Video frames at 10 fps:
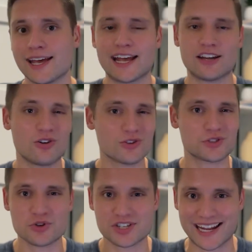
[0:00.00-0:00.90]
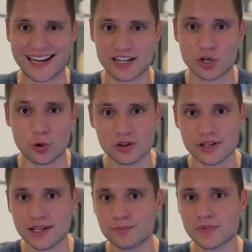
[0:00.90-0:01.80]
And also, just
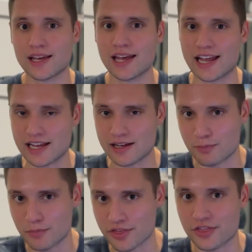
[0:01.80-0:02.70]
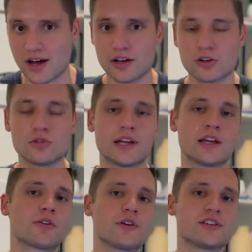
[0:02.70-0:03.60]
anecdotally, a methodical
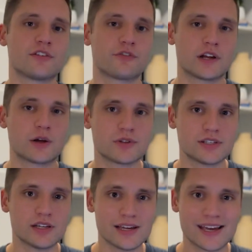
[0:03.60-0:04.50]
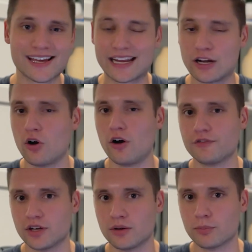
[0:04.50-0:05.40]
increase in frequency can
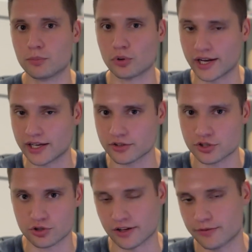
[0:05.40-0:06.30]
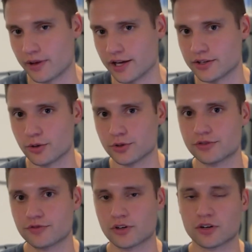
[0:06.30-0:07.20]
often break strength plateaus
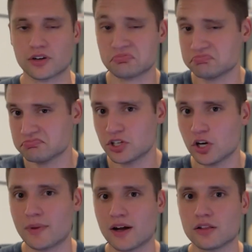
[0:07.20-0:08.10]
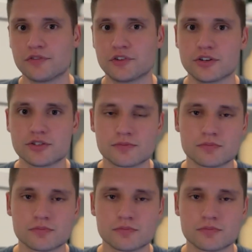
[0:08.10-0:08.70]
for a good amount of lifters.